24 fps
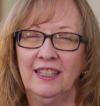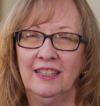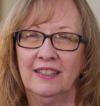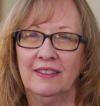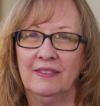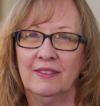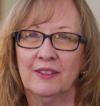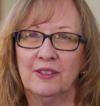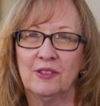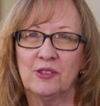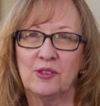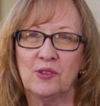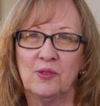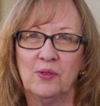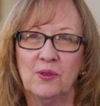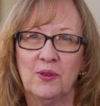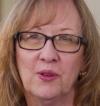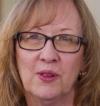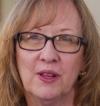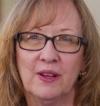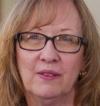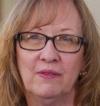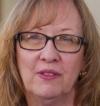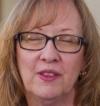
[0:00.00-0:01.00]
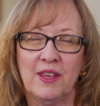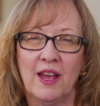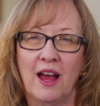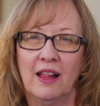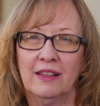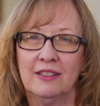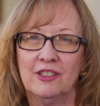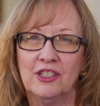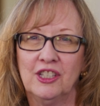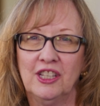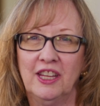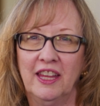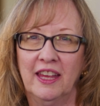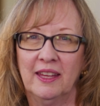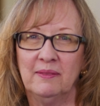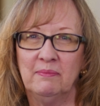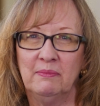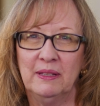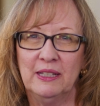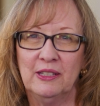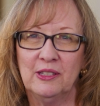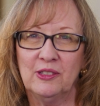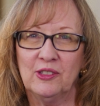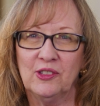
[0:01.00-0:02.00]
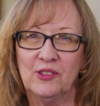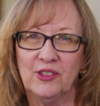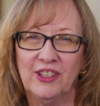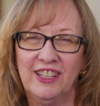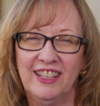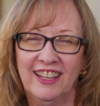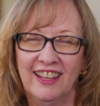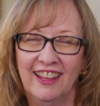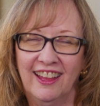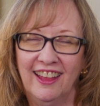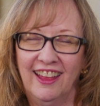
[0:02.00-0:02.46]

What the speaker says: in the School of Theology and Ministry,